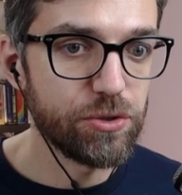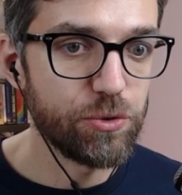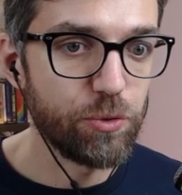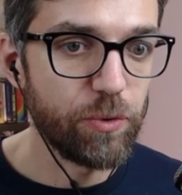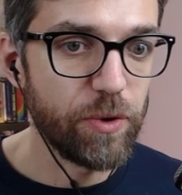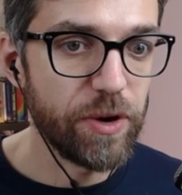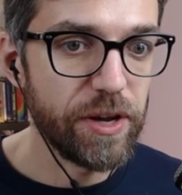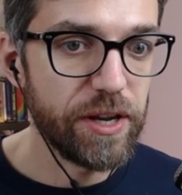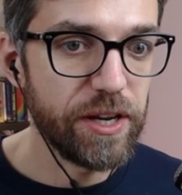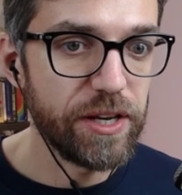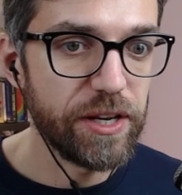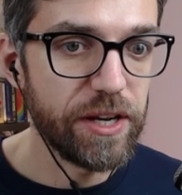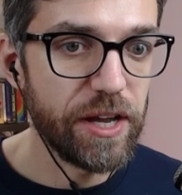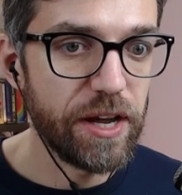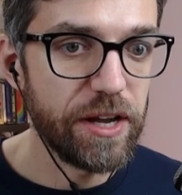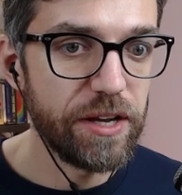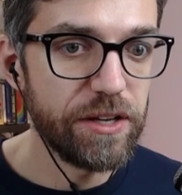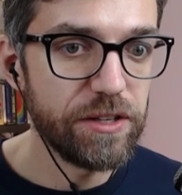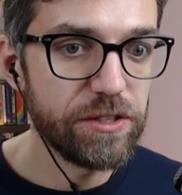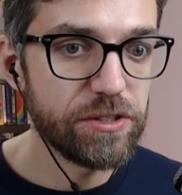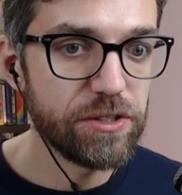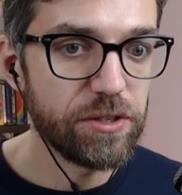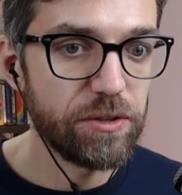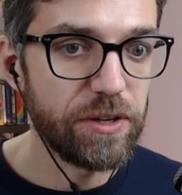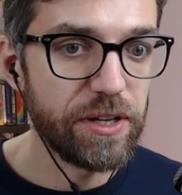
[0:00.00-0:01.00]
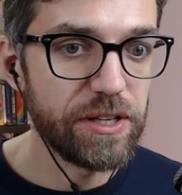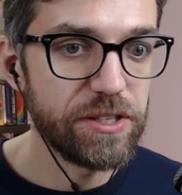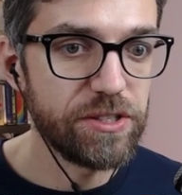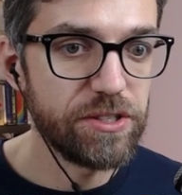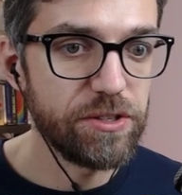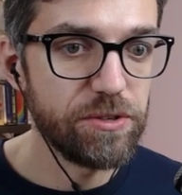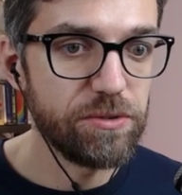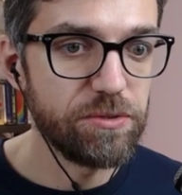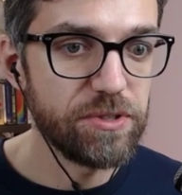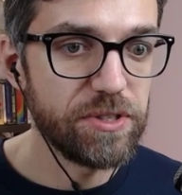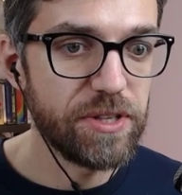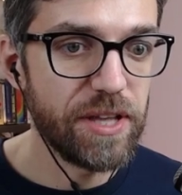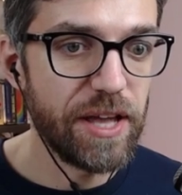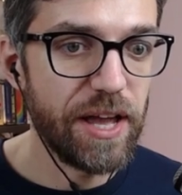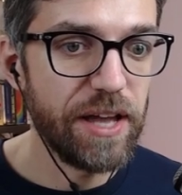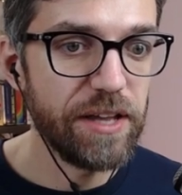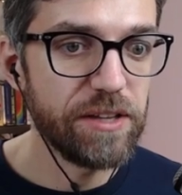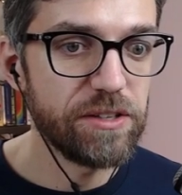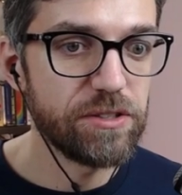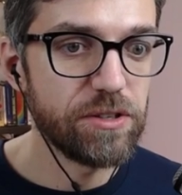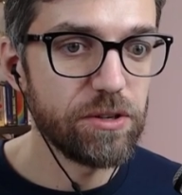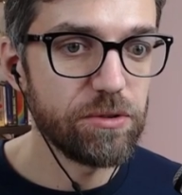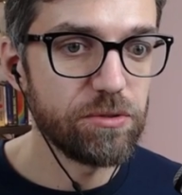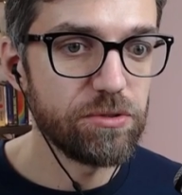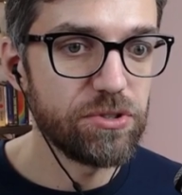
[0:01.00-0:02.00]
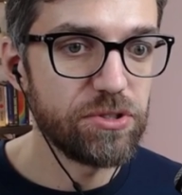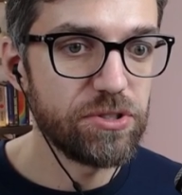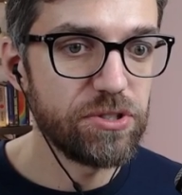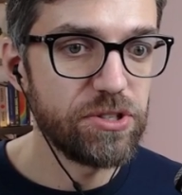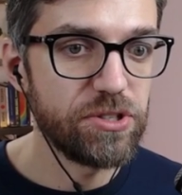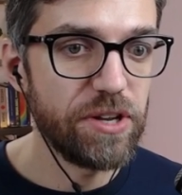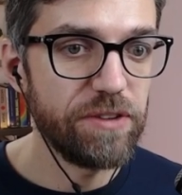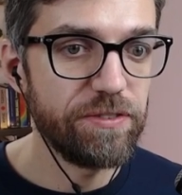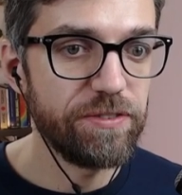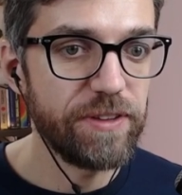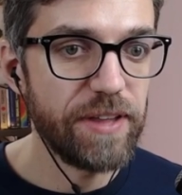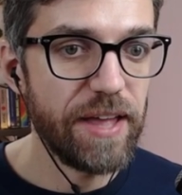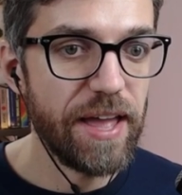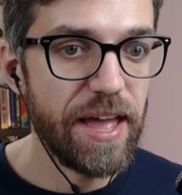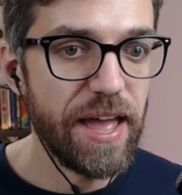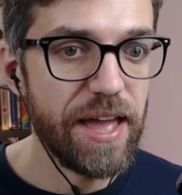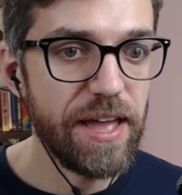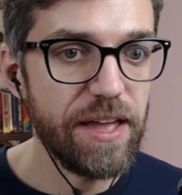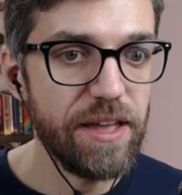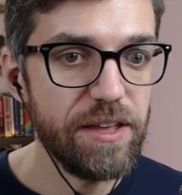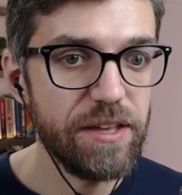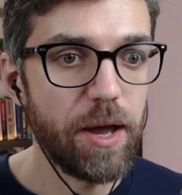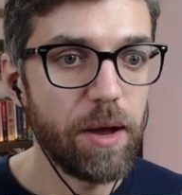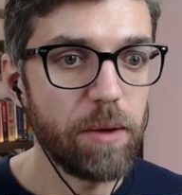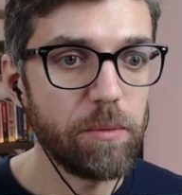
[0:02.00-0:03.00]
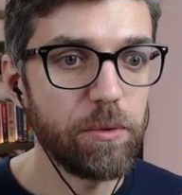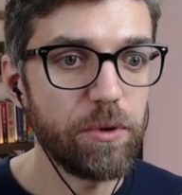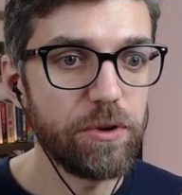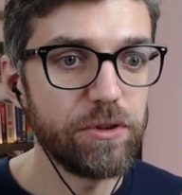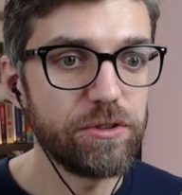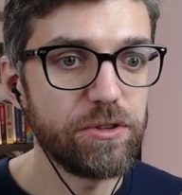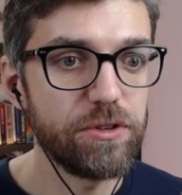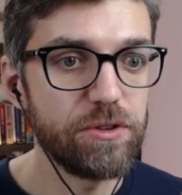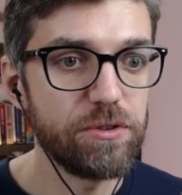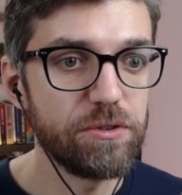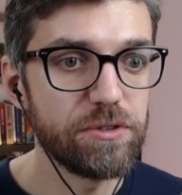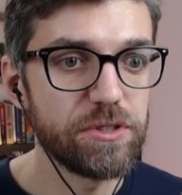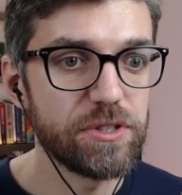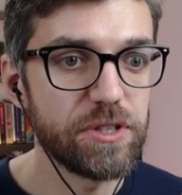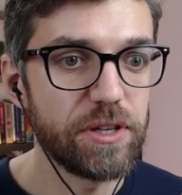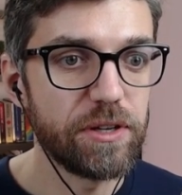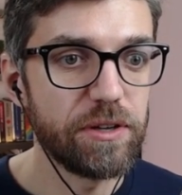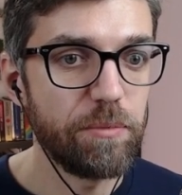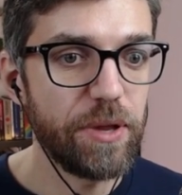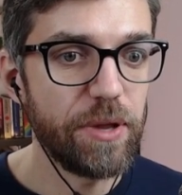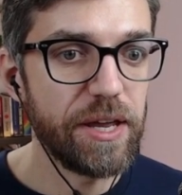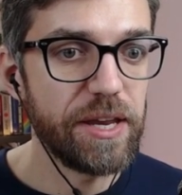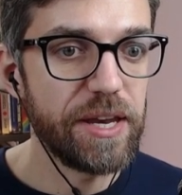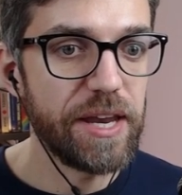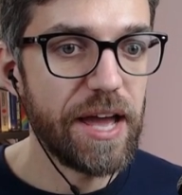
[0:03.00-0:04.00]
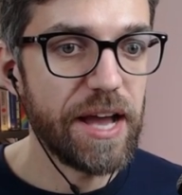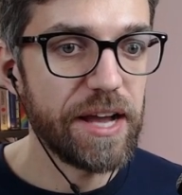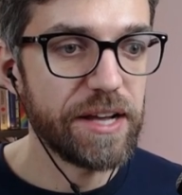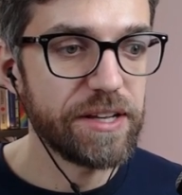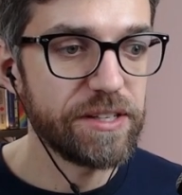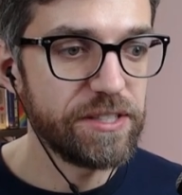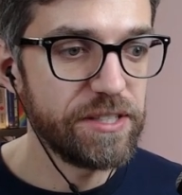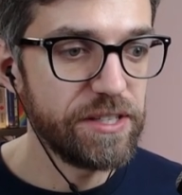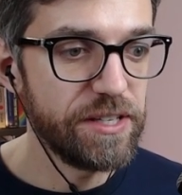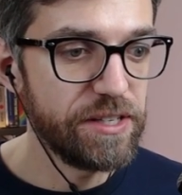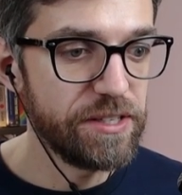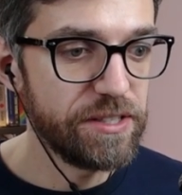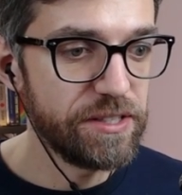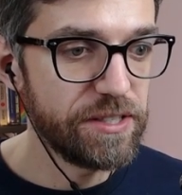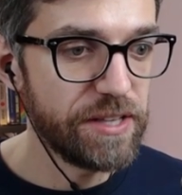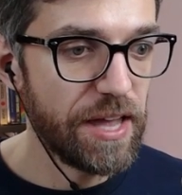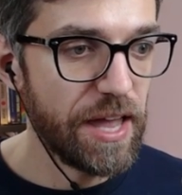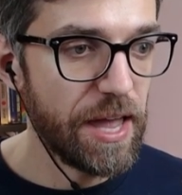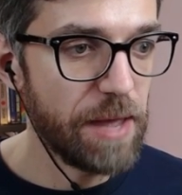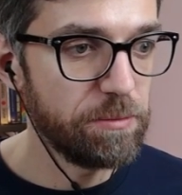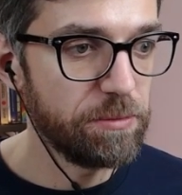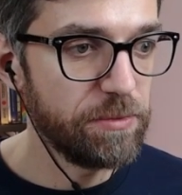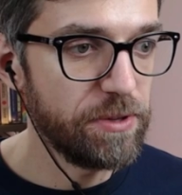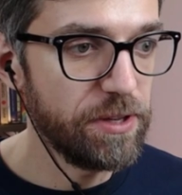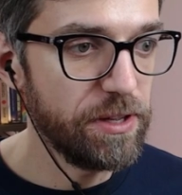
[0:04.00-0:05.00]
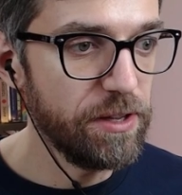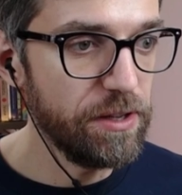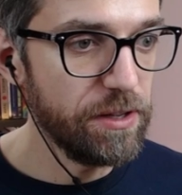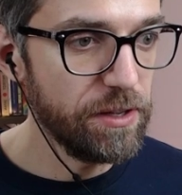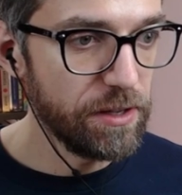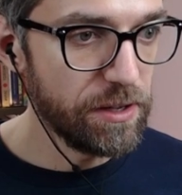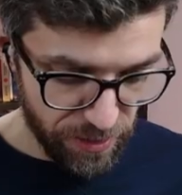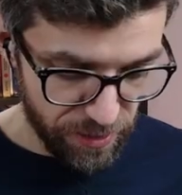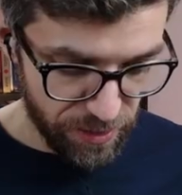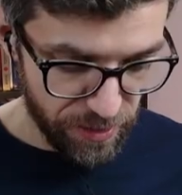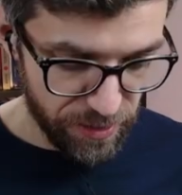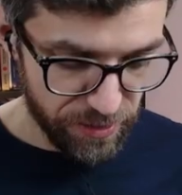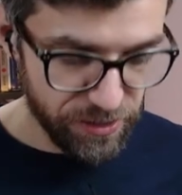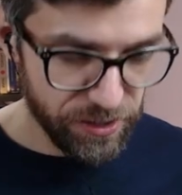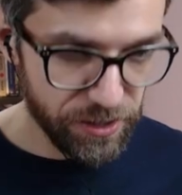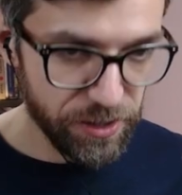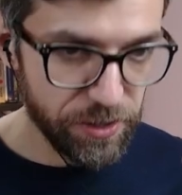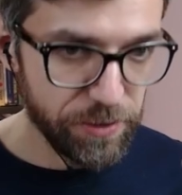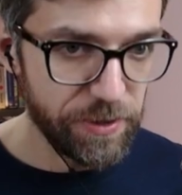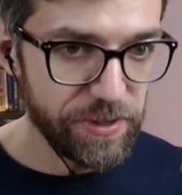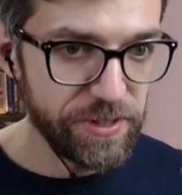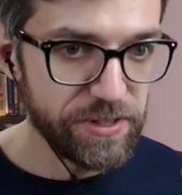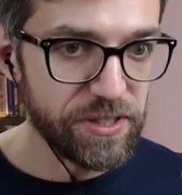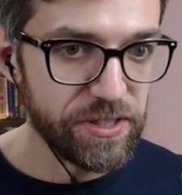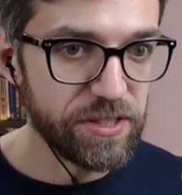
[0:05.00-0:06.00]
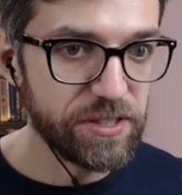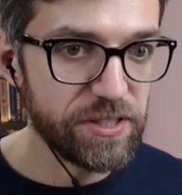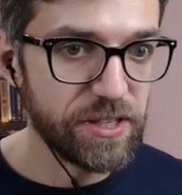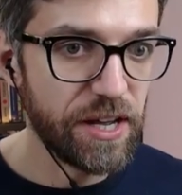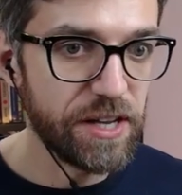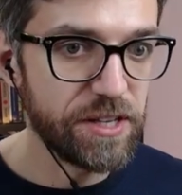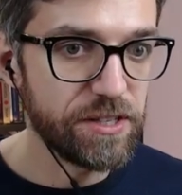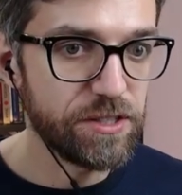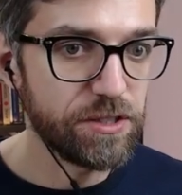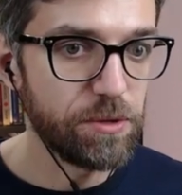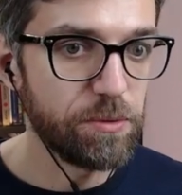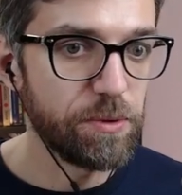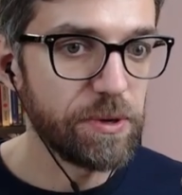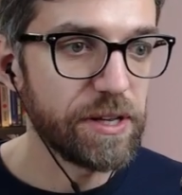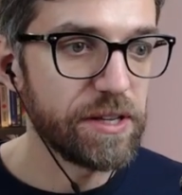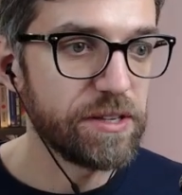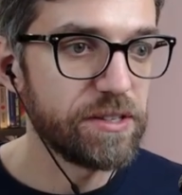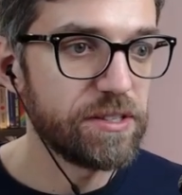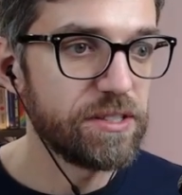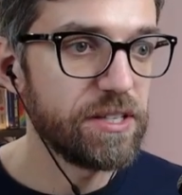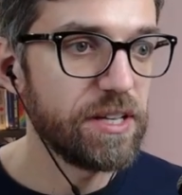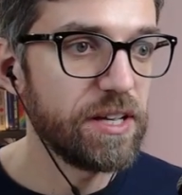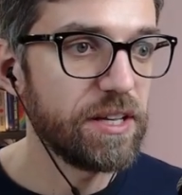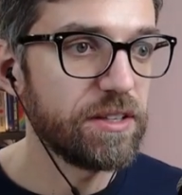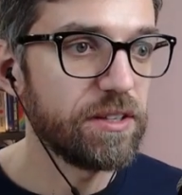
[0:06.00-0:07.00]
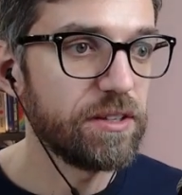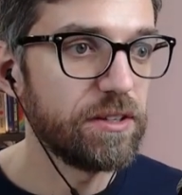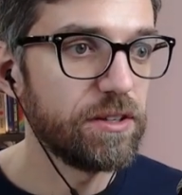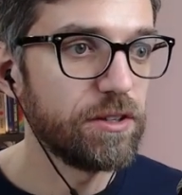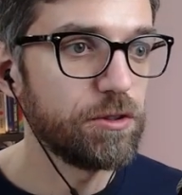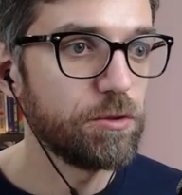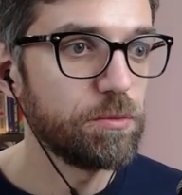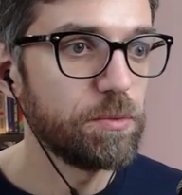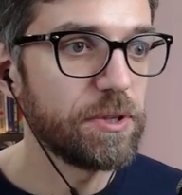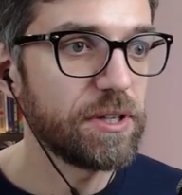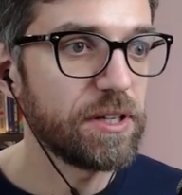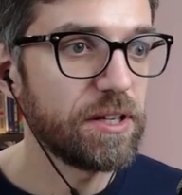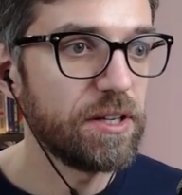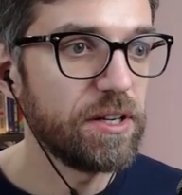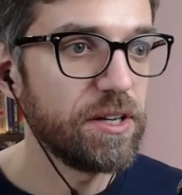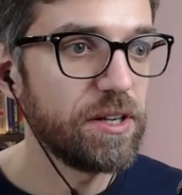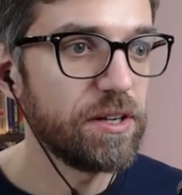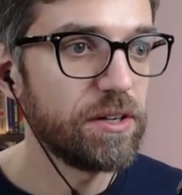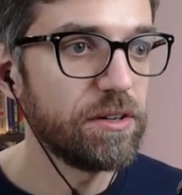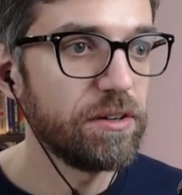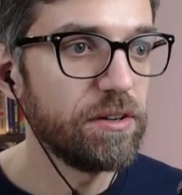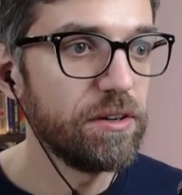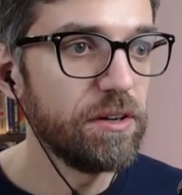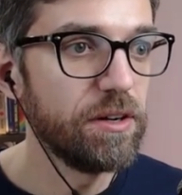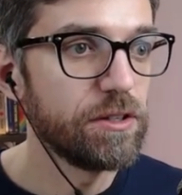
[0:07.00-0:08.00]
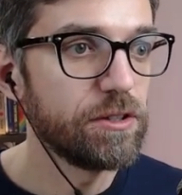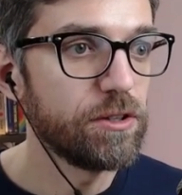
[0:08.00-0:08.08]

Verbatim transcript: really nice. So let's use that. So shift A, I'm going to use a plane axis empty Let's increase the size so we can see it a little bit clearer.